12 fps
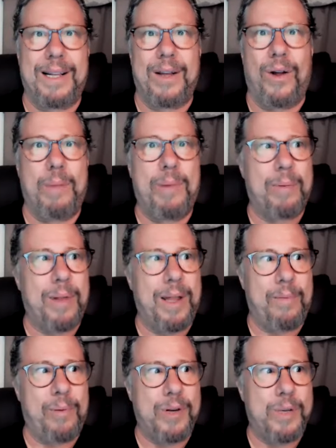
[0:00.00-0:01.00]
The only people that
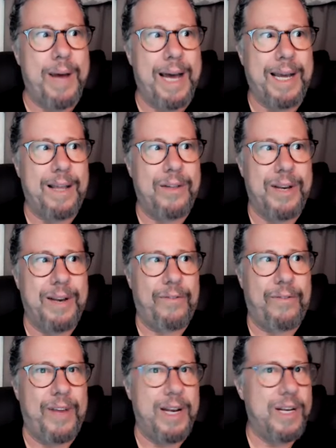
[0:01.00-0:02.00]
have pushed back either didn't
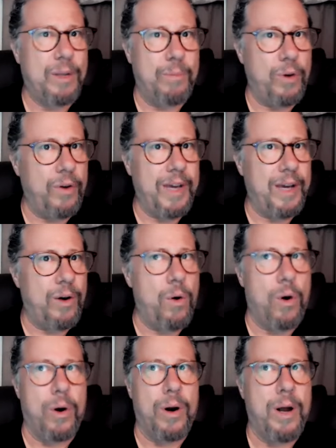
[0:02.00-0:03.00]
finish the movie
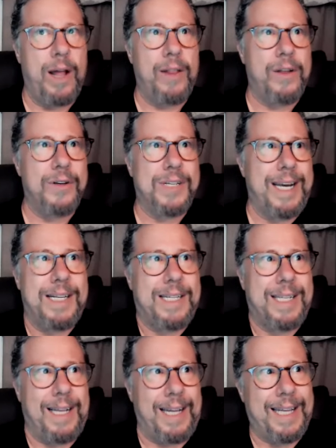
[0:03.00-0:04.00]
or they're saying
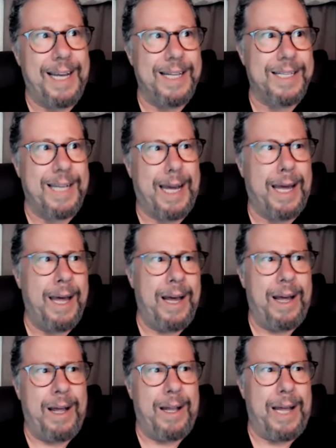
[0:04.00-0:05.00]
silly things like,
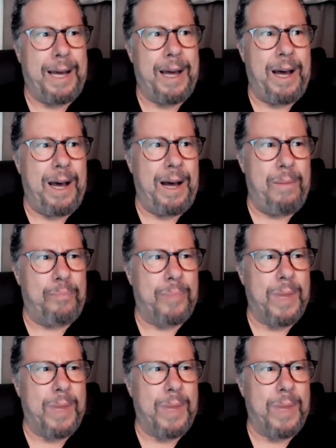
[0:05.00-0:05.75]
like, uh,